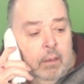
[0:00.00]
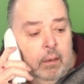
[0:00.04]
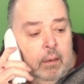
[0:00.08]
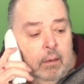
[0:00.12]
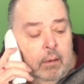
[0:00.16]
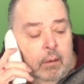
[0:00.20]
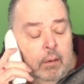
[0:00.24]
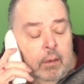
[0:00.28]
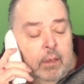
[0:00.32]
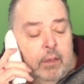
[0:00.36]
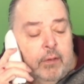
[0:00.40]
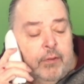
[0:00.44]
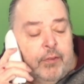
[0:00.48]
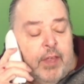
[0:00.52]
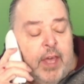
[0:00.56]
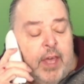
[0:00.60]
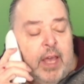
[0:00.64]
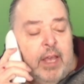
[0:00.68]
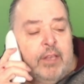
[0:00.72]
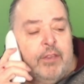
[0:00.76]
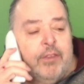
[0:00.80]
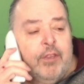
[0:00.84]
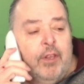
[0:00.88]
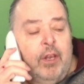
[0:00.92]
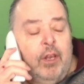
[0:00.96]
Oh, thank
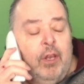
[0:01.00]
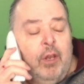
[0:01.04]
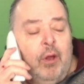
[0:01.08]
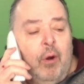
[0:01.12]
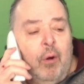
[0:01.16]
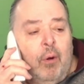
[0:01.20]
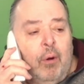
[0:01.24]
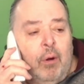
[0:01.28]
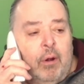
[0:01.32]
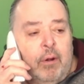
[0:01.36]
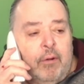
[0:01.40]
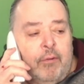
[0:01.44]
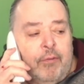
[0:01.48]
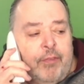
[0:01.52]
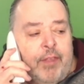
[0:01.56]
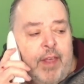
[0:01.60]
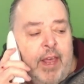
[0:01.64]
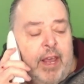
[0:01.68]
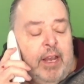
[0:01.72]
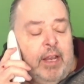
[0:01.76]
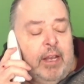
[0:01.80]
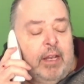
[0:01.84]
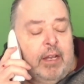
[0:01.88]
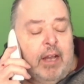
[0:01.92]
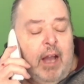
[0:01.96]
the Lord,
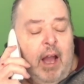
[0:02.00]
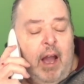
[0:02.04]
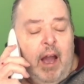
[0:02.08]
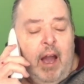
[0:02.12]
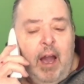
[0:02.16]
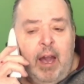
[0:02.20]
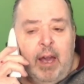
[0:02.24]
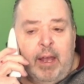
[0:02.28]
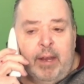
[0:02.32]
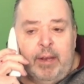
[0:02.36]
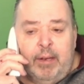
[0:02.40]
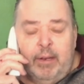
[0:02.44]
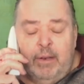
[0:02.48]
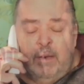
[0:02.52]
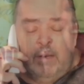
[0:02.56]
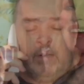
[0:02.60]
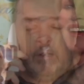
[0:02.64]
thank God.